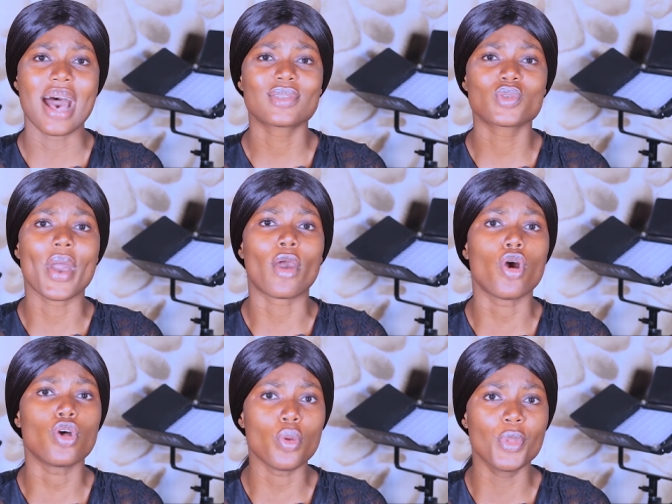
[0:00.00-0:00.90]
as to
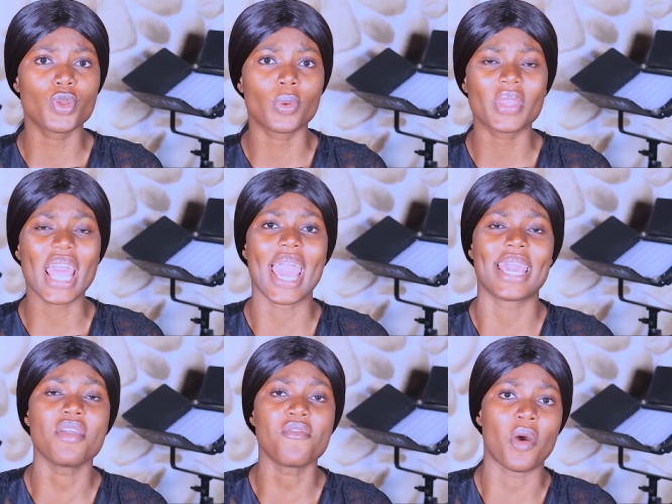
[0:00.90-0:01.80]
economy no a
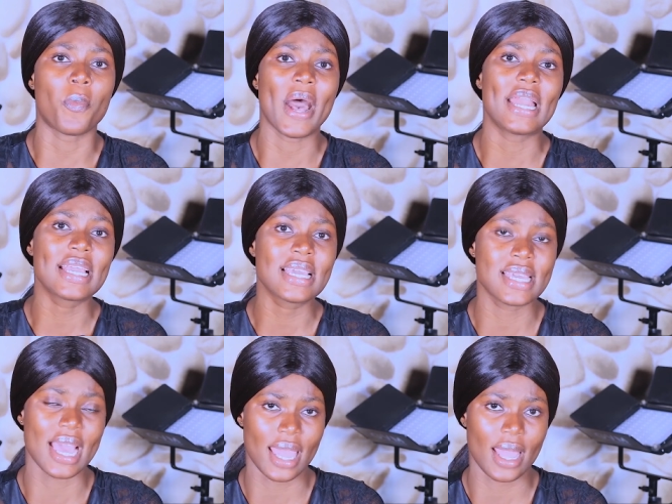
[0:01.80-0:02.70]
him papa de
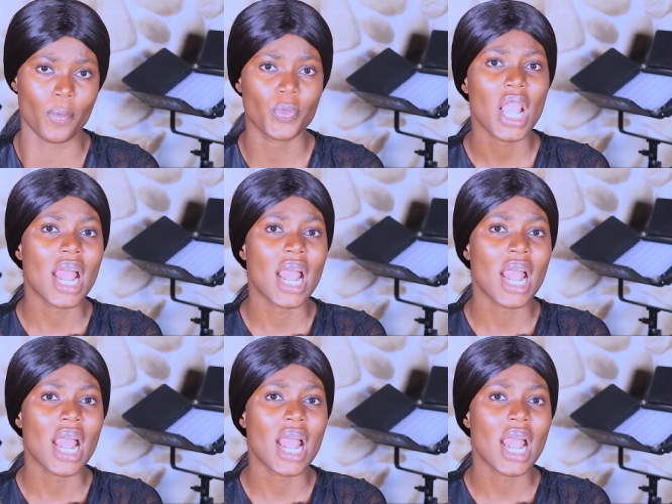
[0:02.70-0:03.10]
him.